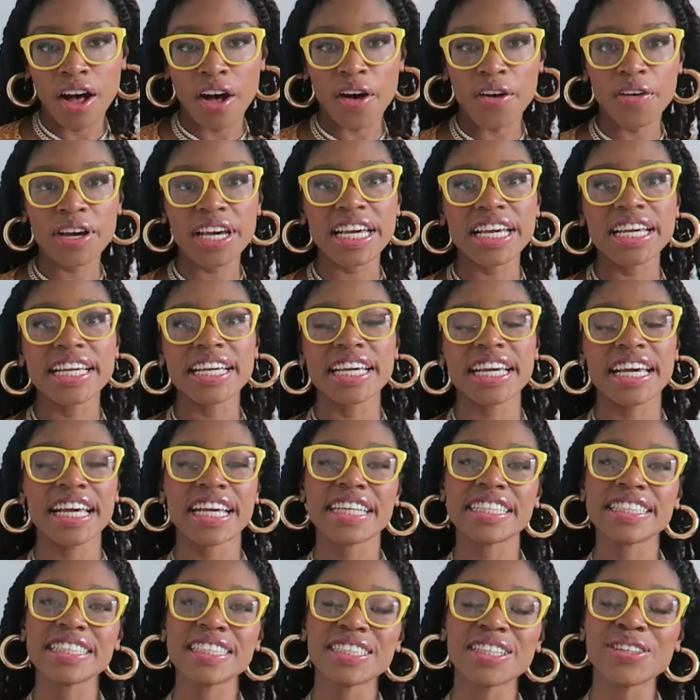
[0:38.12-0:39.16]
Okay,
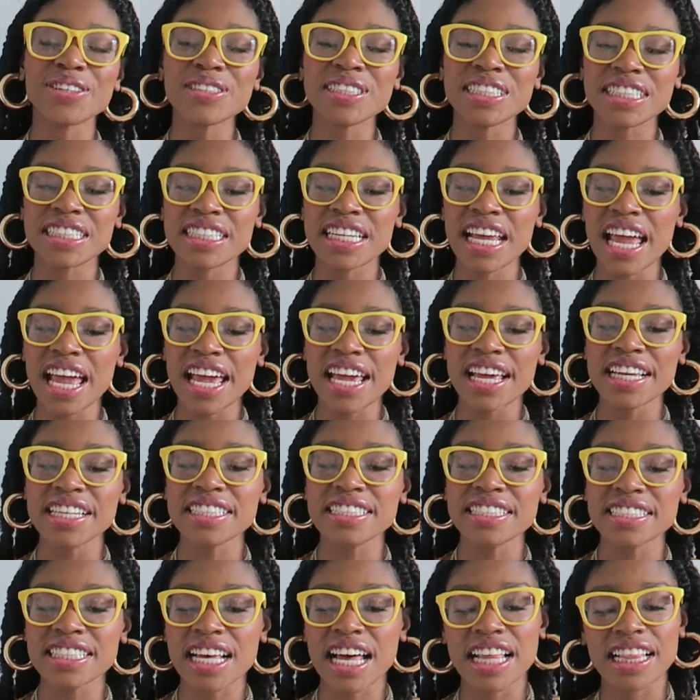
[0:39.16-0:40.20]
and so
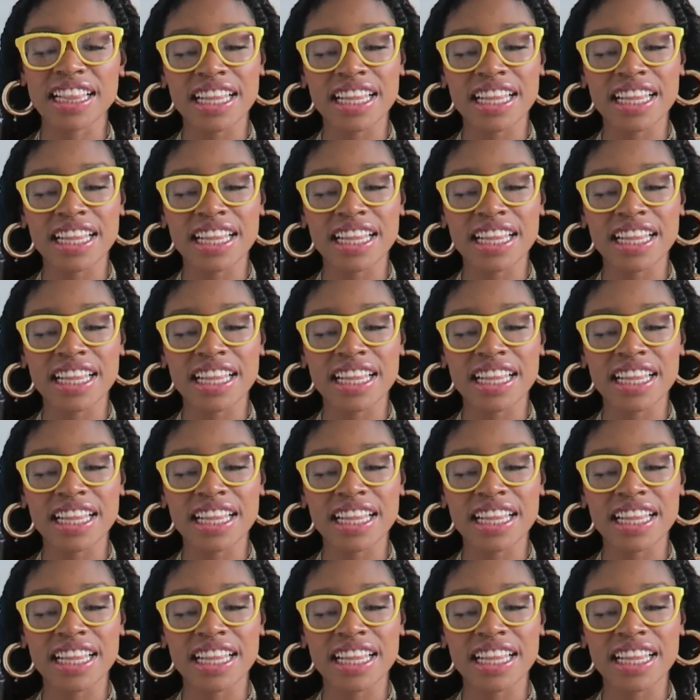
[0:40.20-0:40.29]
today's